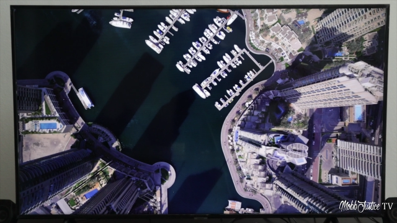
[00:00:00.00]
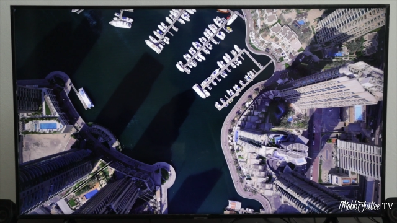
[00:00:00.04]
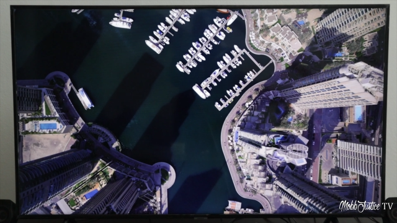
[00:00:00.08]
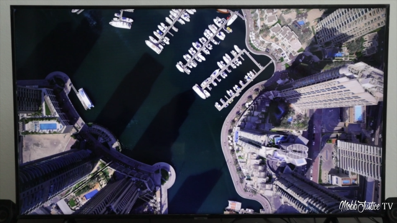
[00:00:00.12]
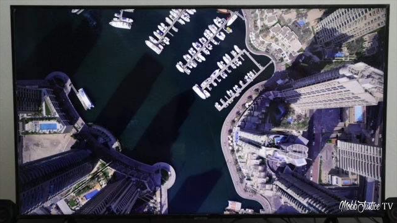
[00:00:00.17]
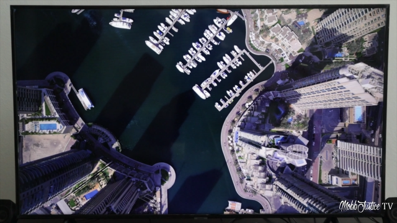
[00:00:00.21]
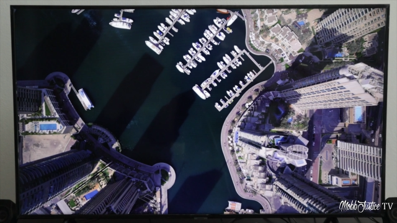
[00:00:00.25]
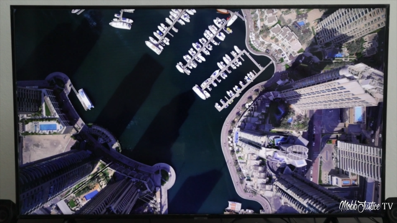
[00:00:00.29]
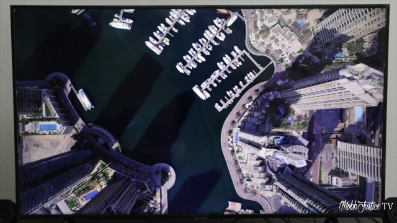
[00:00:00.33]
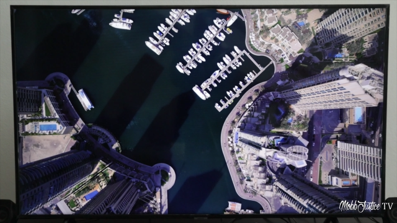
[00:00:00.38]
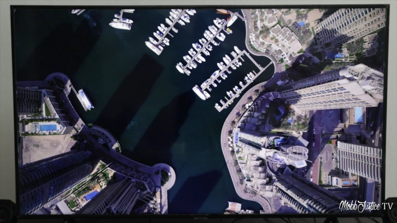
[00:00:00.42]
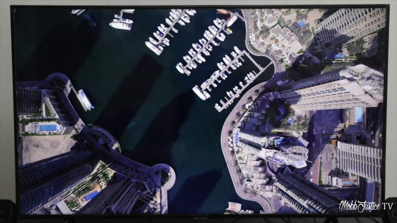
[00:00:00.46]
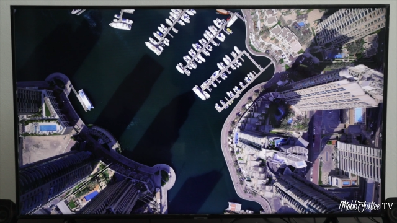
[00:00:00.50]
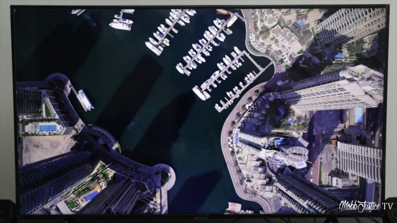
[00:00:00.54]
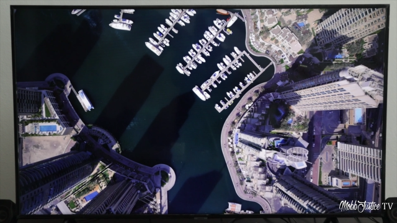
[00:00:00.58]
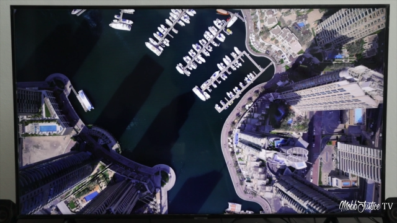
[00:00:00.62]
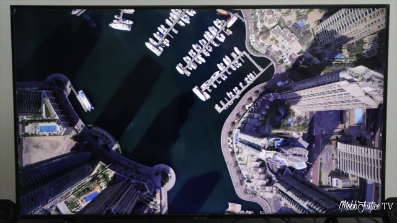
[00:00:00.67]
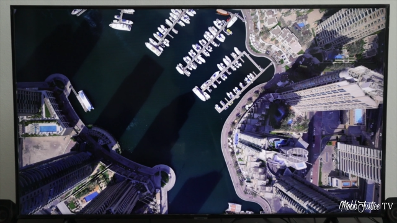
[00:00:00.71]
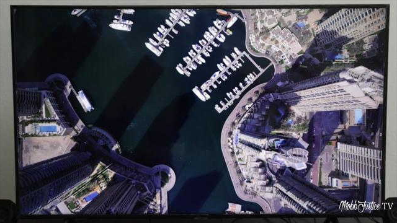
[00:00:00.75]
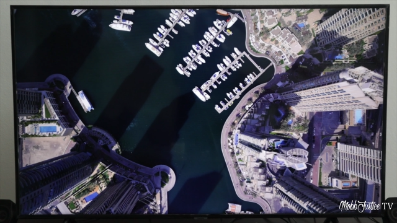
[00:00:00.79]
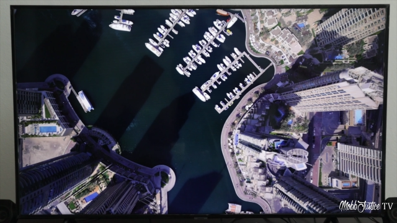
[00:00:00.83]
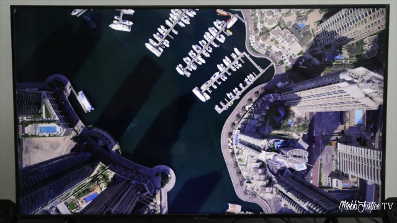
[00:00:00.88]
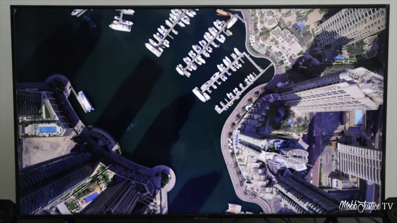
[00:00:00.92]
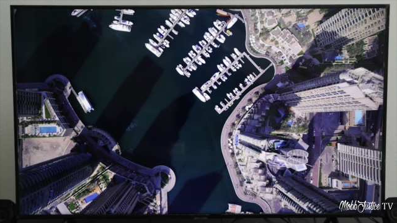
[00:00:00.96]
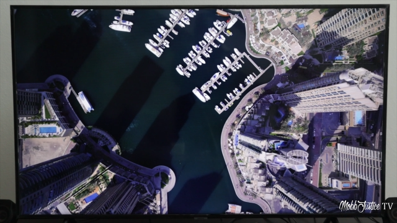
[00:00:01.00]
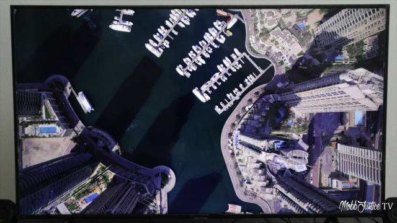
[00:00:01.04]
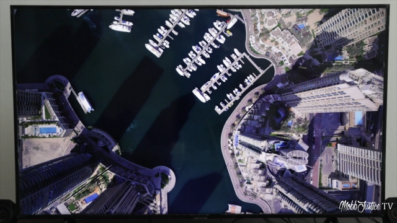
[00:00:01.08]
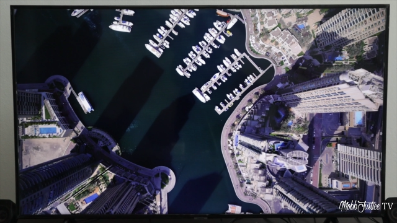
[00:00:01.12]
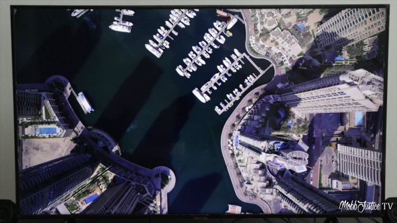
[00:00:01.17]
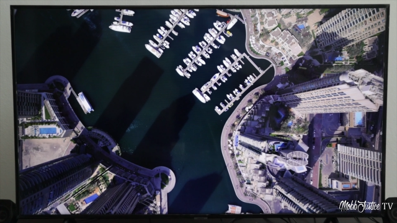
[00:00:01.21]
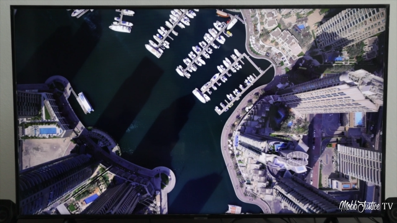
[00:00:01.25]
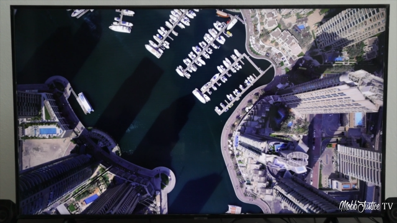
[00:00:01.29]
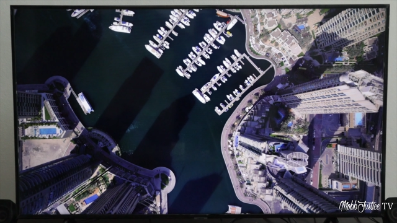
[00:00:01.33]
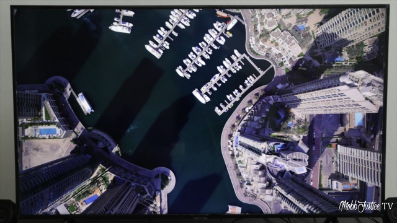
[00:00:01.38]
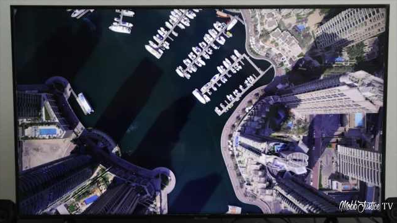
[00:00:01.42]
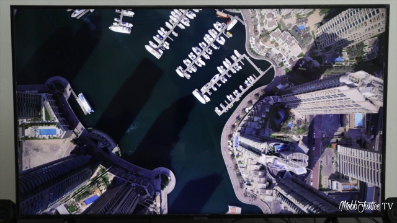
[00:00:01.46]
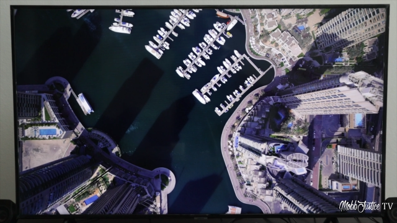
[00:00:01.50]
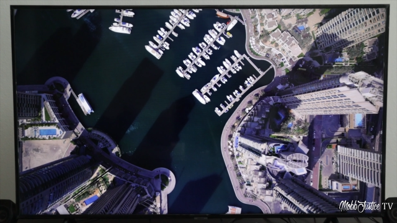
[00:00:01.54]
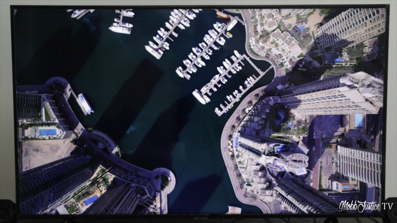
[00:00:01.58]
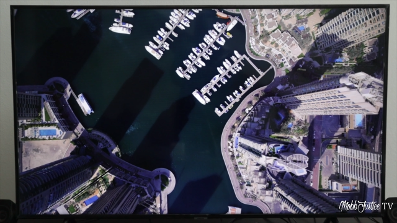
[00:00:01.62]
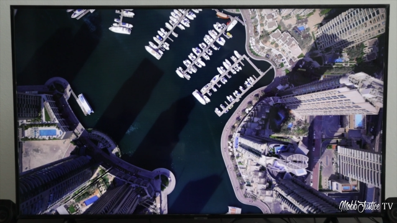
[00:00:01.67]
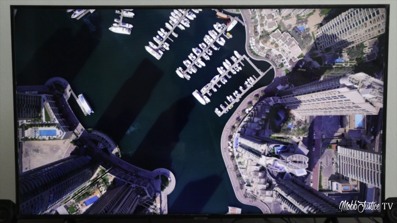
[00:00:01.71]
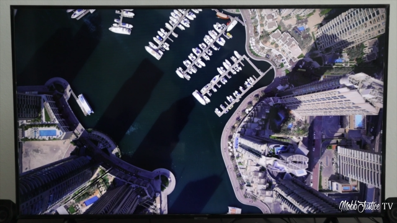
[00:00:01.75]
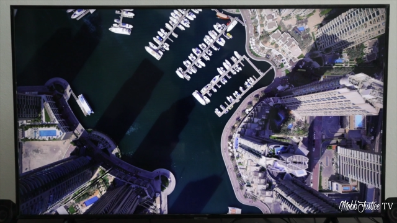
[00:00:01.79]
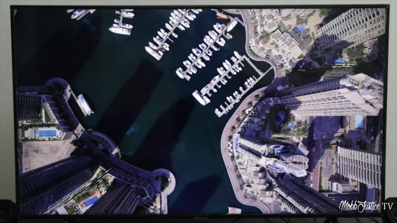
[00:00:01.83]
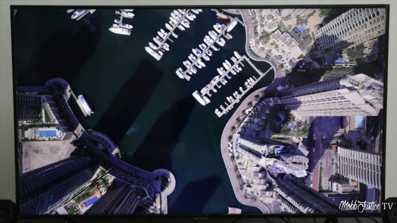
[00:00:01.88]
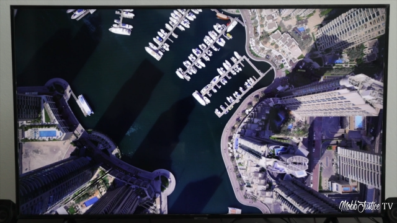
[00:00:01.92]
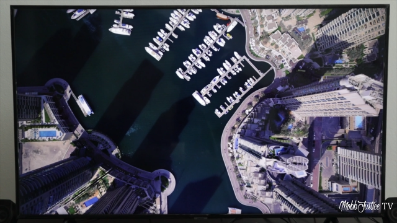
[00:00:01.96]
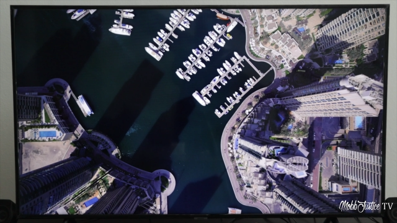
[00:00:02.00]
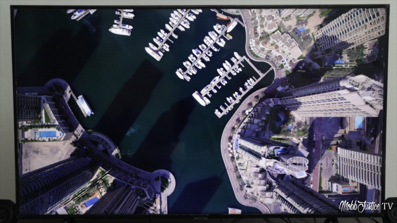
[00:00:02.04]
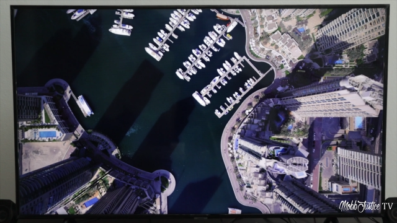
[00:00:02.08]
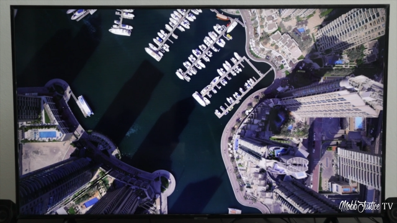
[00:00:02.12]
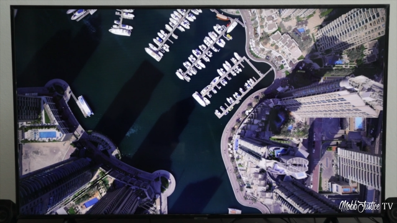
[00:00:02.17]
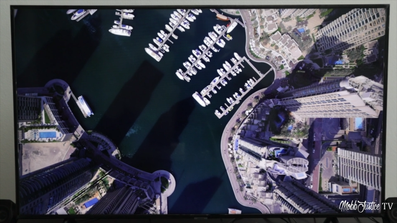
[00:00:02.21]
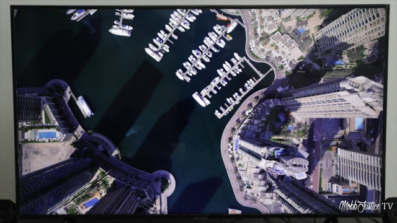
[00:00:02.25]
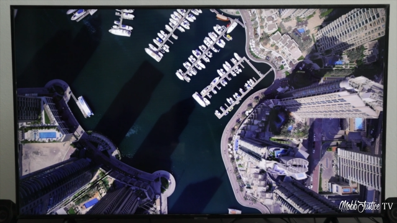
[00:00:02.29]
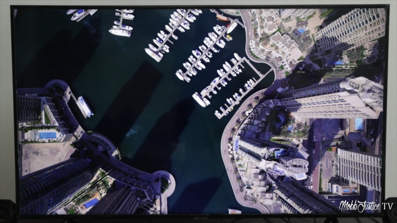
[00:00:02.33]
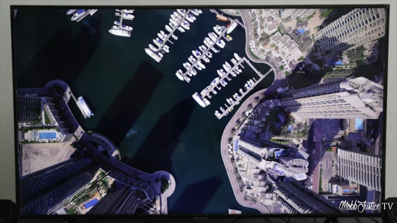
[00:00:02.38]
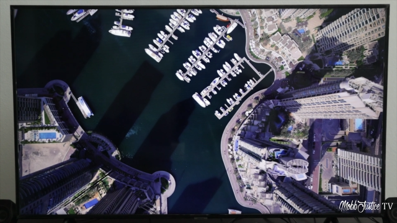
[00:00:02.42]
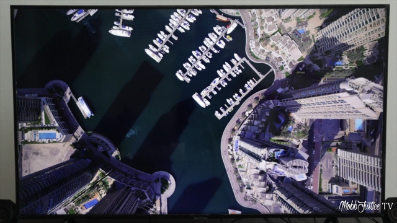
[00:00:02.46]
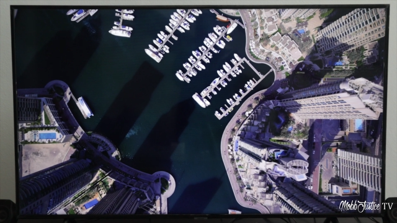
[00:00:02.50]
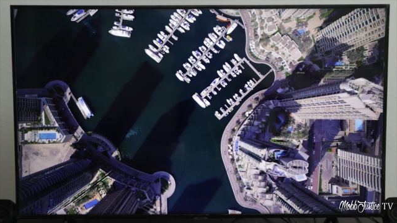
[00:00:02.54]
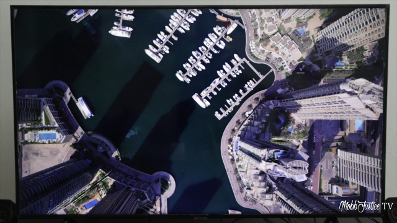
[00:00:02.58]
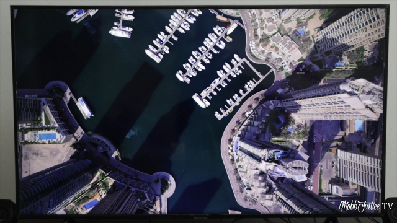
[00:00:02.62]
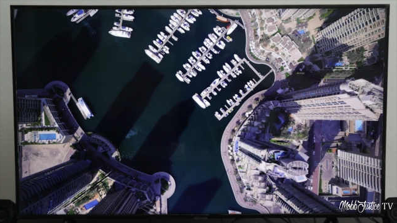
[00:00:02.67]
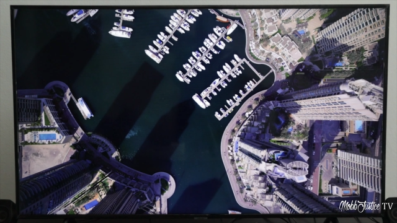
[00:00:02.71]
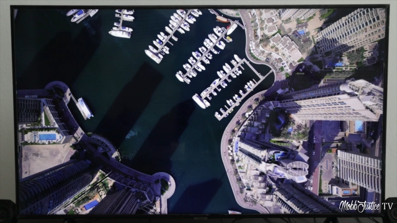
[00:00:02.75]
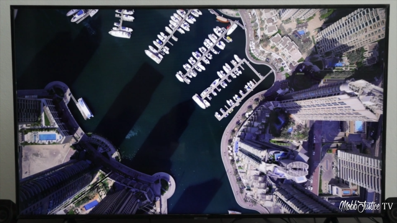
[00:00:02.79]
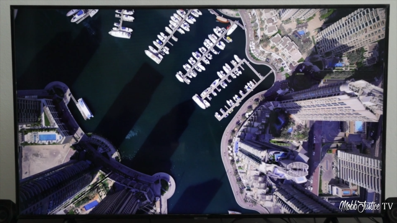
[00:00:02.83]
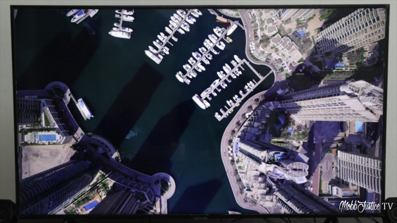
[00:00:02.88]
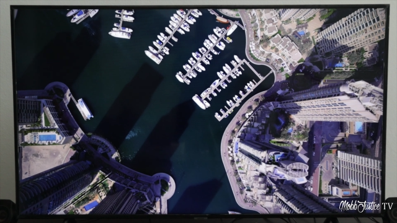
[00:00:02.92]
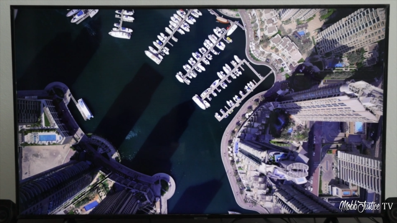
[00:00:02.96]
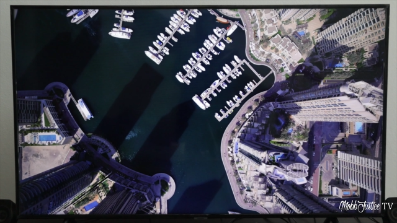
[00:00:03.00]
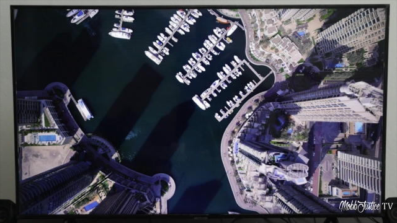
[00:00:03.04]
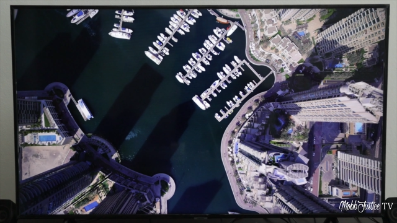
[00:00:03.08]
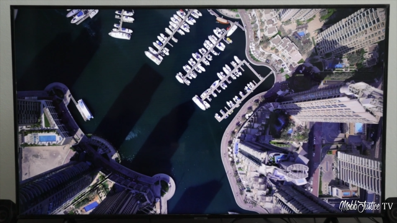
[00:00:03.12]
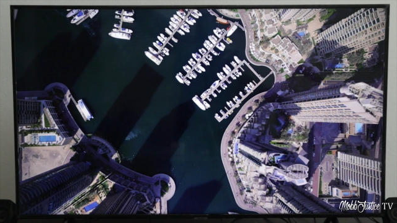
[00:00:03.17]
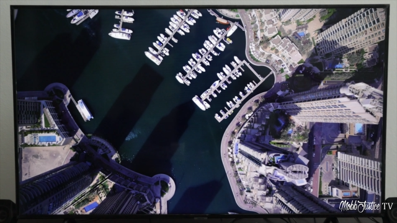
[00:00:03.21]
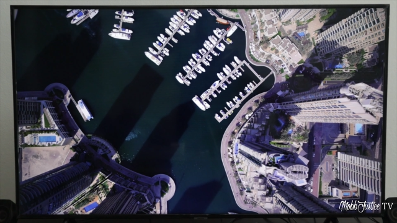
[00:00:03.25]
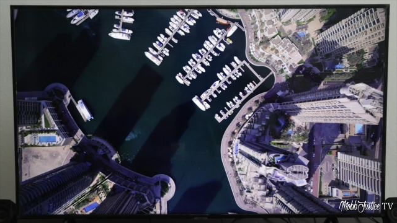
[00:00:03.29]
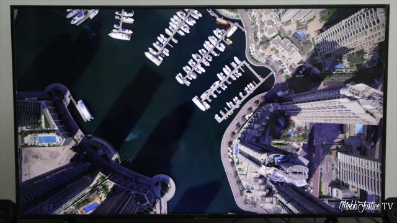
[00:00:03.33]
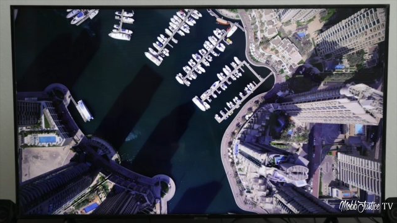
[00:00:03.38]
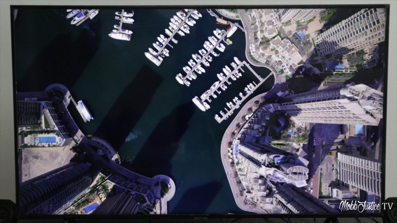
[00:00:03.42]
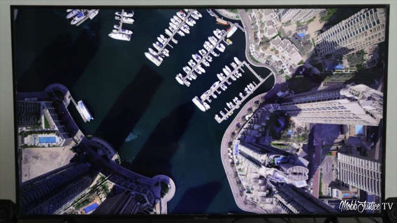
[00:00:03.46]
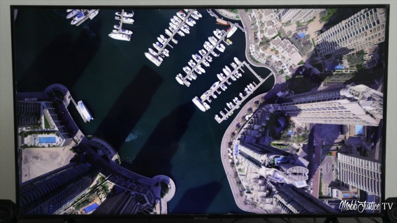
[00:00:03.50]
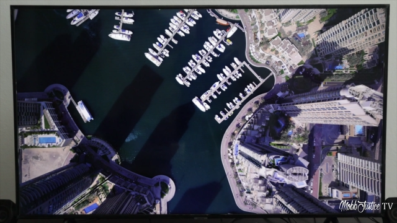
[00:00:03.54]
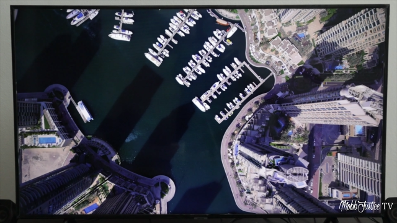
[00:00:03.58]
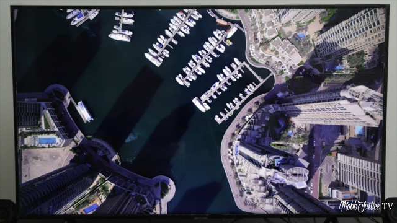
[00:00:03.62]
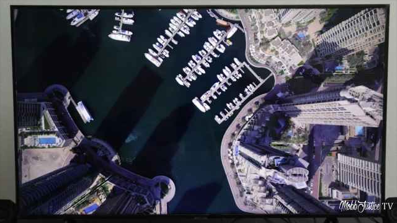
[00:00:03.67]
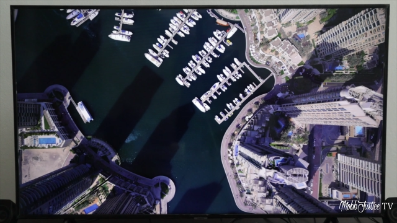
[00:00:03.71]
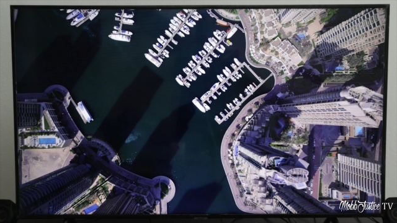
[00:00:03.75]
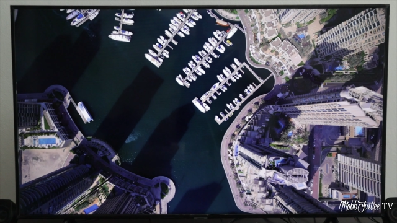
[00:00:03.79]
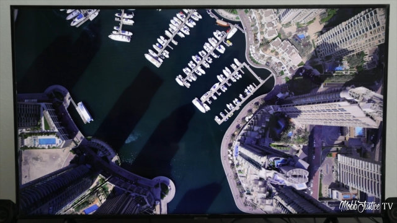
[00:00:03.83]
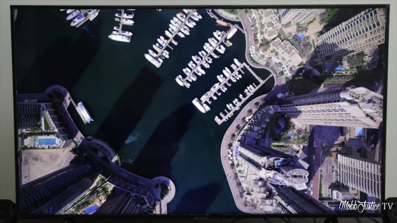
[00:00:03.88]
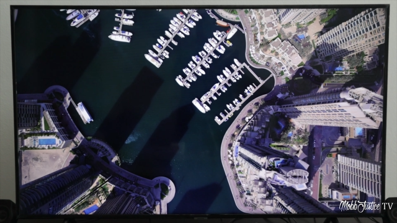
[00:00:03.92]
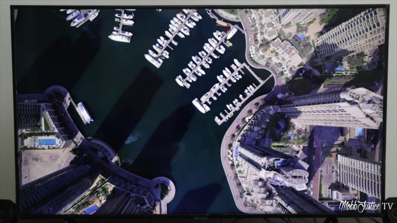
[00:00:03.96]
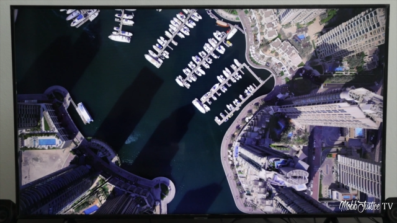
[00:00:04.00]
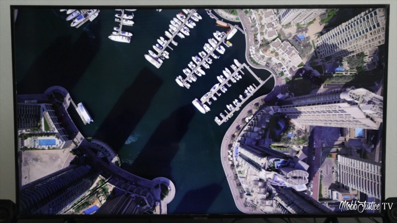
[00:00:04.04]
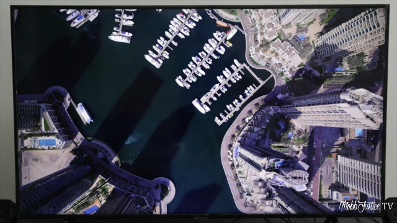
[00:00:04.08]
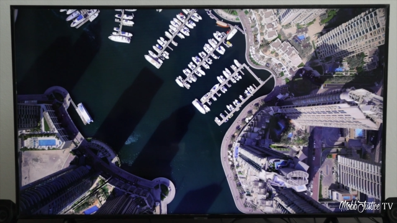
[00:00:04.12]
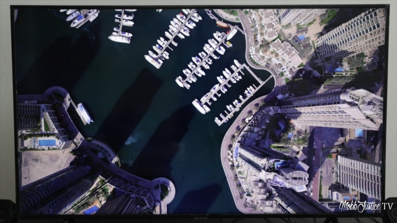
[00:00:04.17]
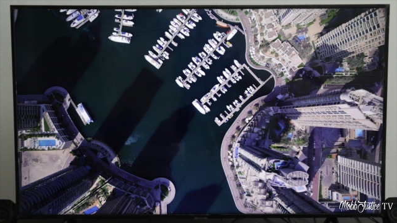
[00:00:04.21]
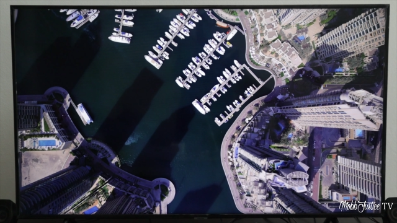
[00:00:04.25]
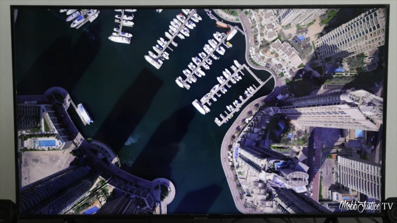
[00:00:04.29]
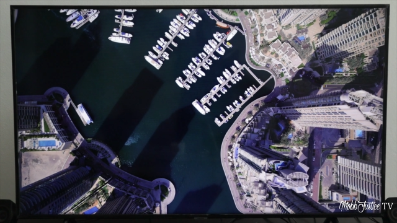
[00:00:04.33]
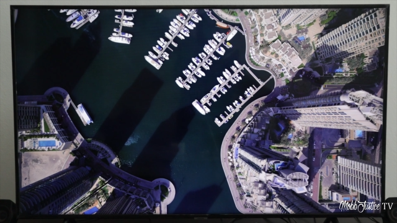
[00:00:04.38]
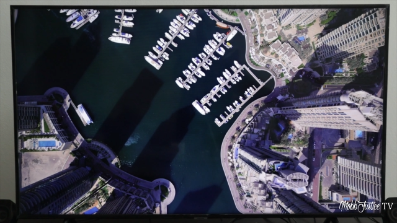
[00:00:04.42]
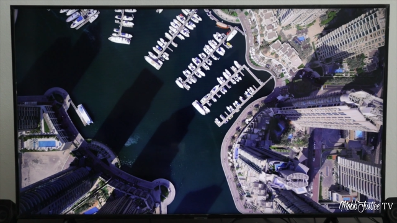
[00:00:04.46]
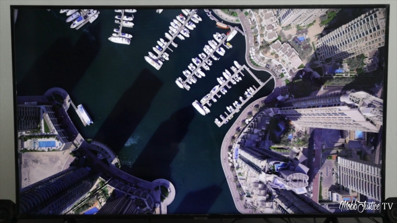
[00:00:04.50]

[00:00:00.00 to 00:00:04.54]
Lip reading: No face is visible, so there are no lips to read.